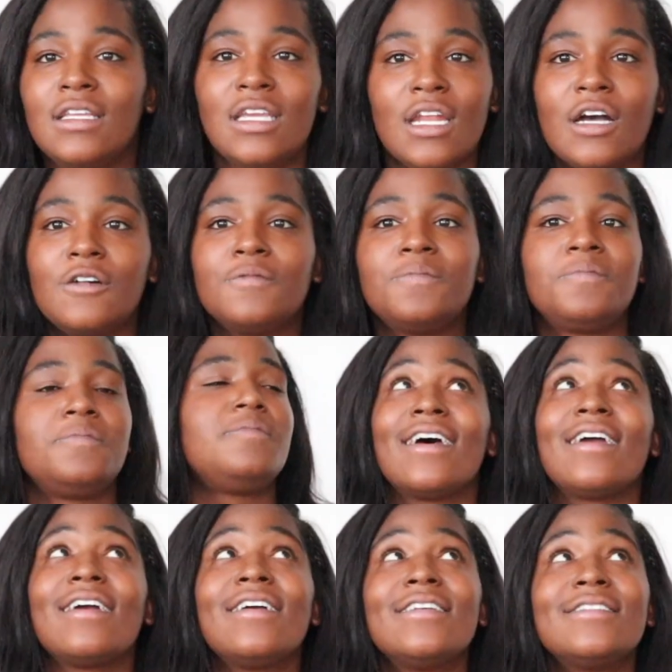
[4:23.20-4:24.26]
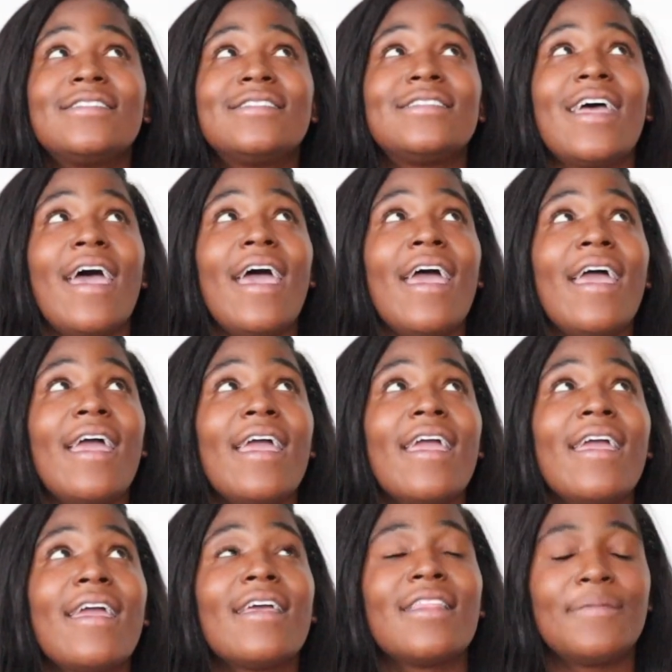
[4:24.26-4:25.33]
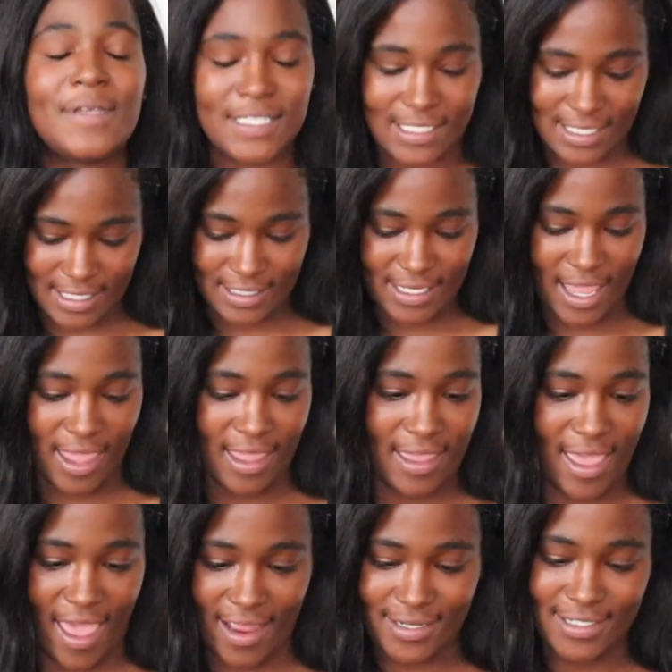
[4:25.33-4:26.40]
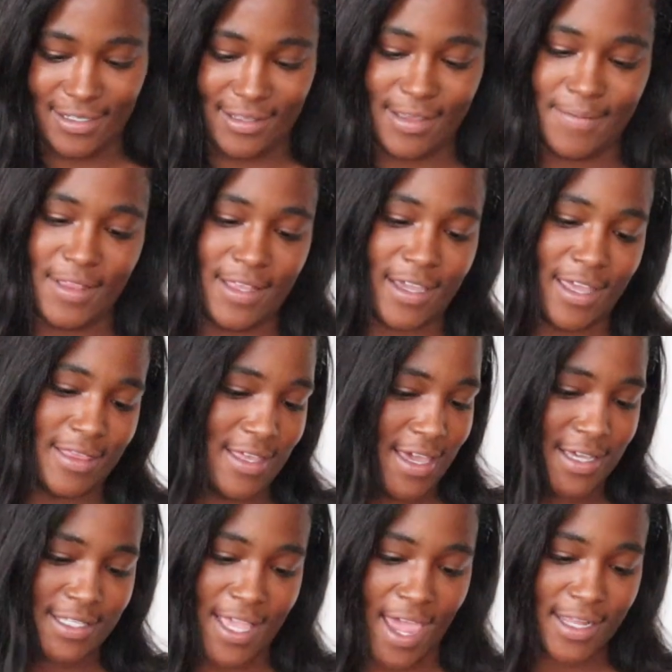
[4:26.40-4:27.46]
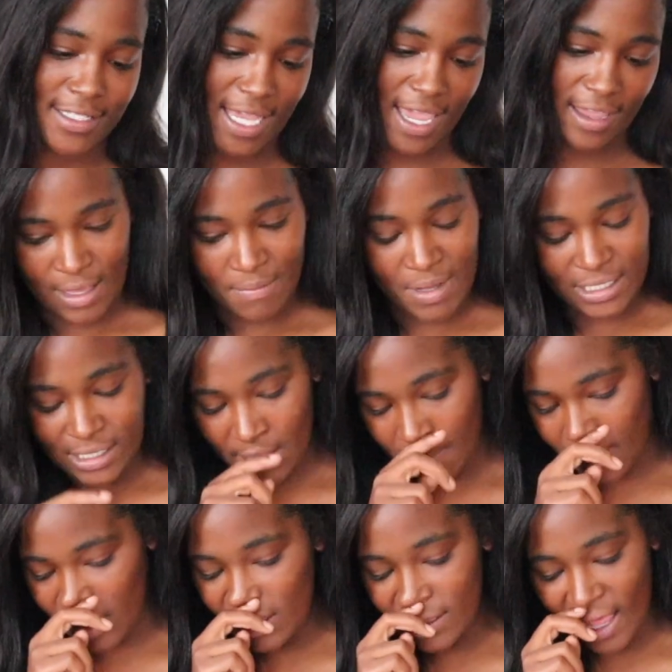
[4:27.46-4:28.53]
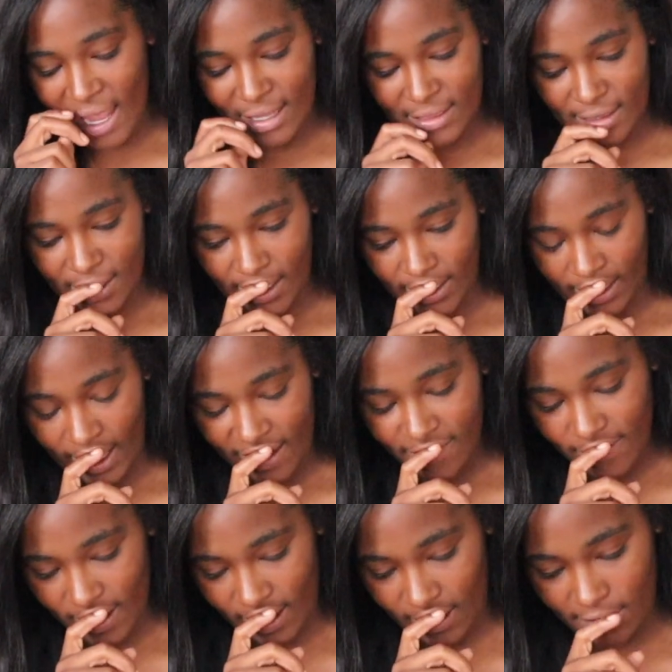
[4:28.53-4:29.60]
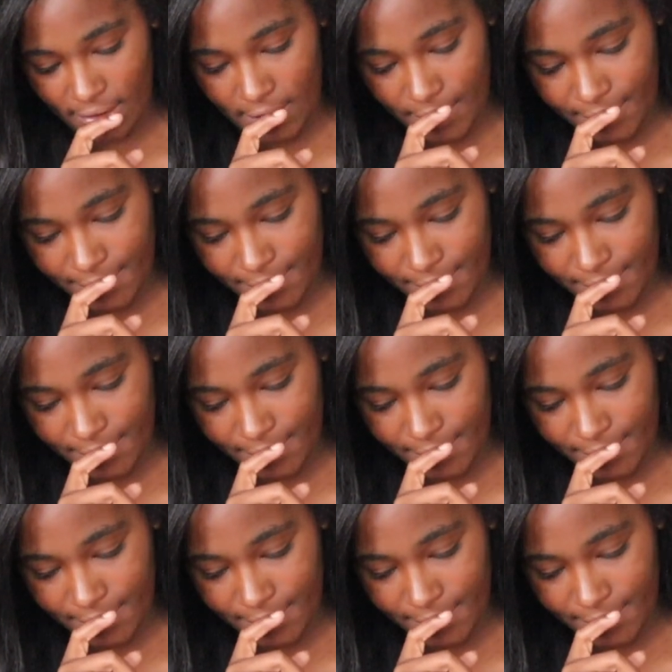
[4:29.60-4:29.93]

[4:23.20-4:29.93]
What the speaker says: you know, Thursday, let me see the date, actually. Let me look at the exact date. It must have been like the 11th.